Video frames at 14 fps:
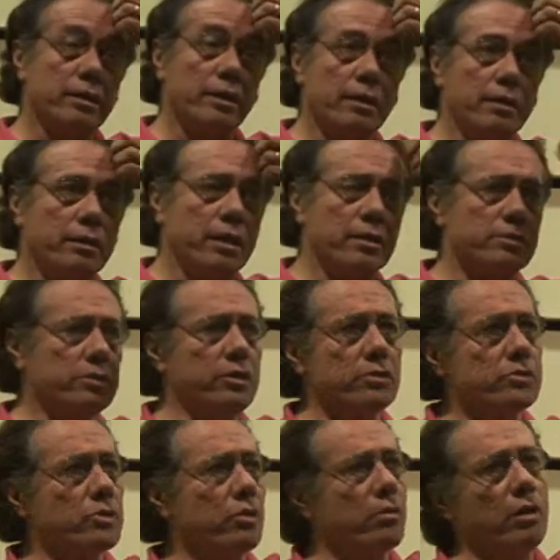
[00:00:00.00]
uh, as years
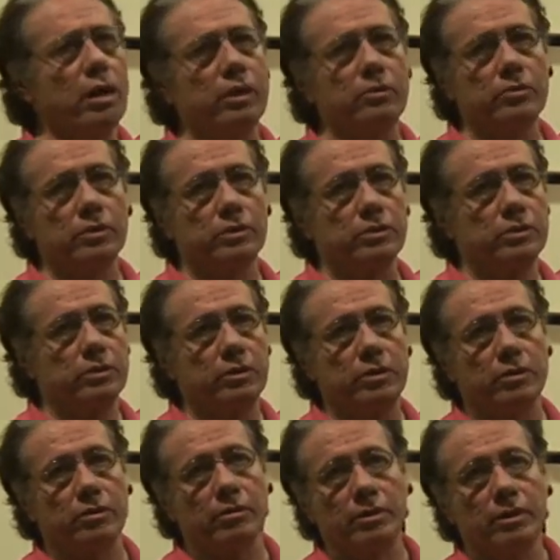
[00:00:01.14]
go on, we'll, you
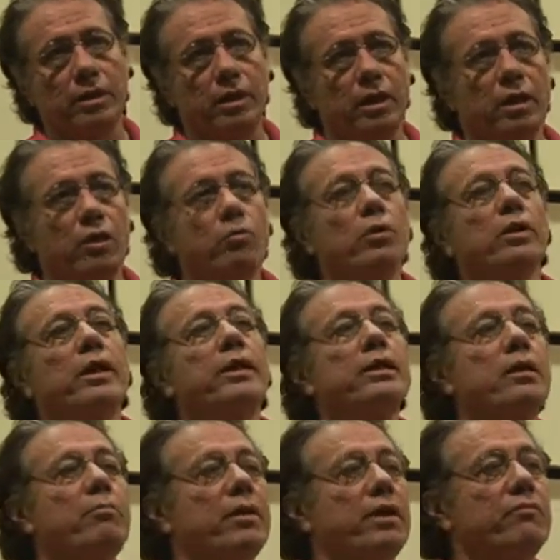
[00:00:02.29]
know, we'll end
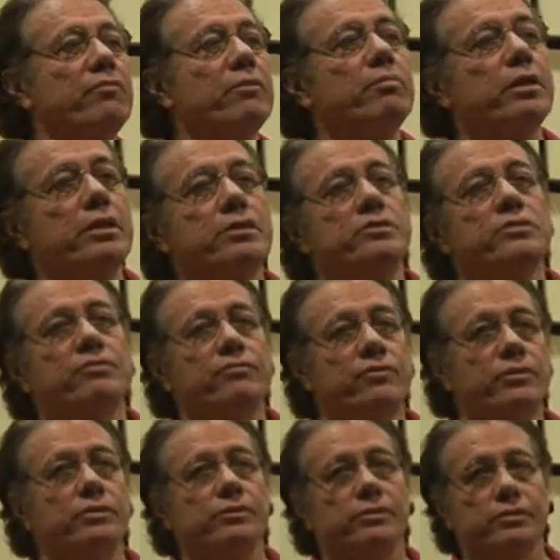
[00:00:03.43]
up at everybody's
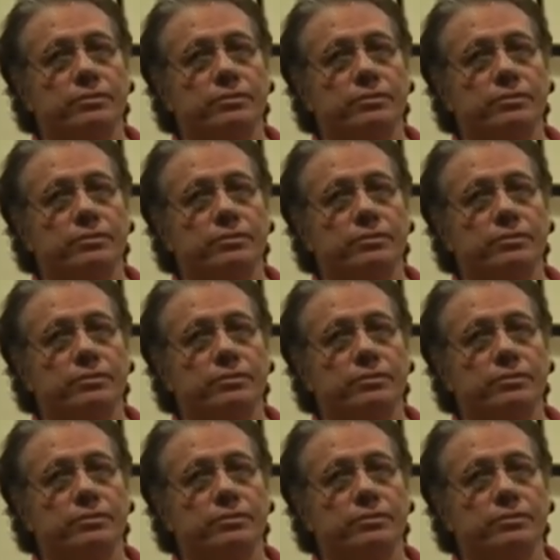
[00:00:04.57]
funeral.